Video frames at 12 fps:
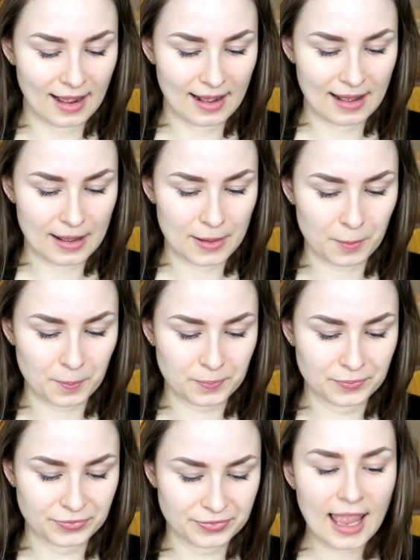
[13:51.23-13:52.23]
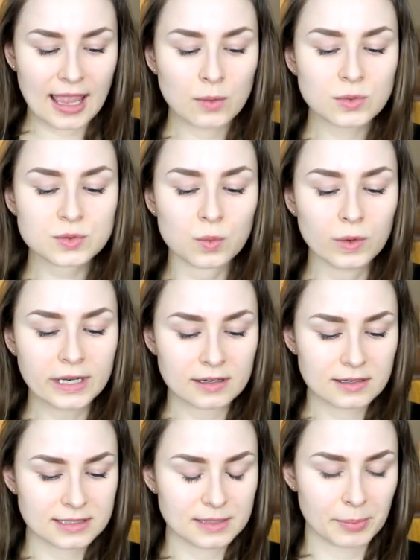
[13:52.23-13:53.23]
It was
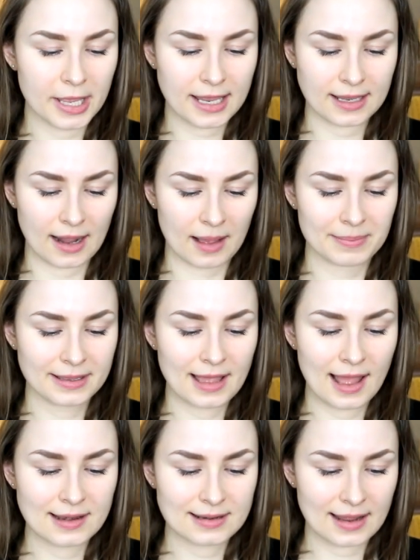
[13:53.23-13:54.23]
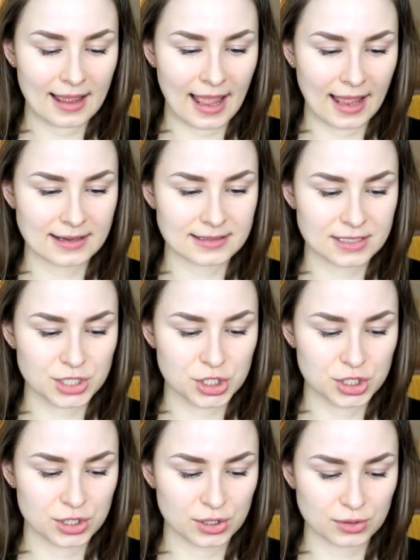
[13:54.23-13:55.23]
weird to pick it up again and
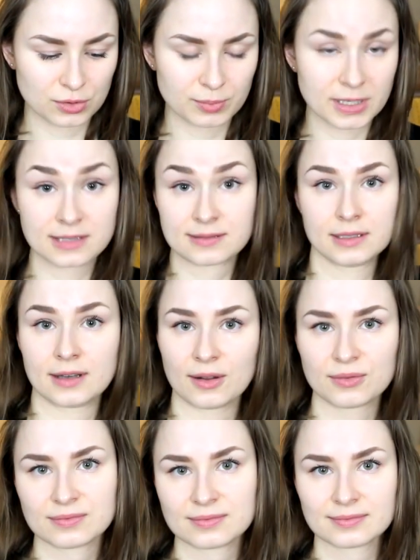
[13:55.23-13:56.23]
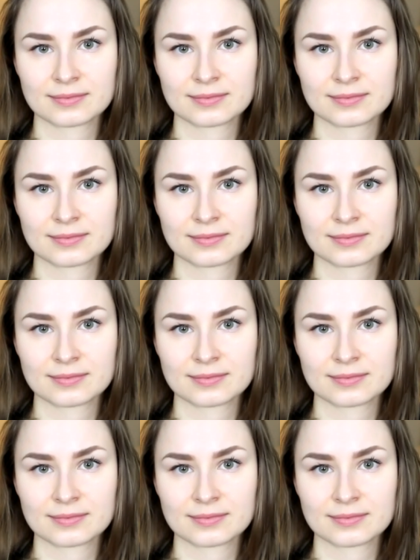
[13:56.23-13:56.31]
to, because you know,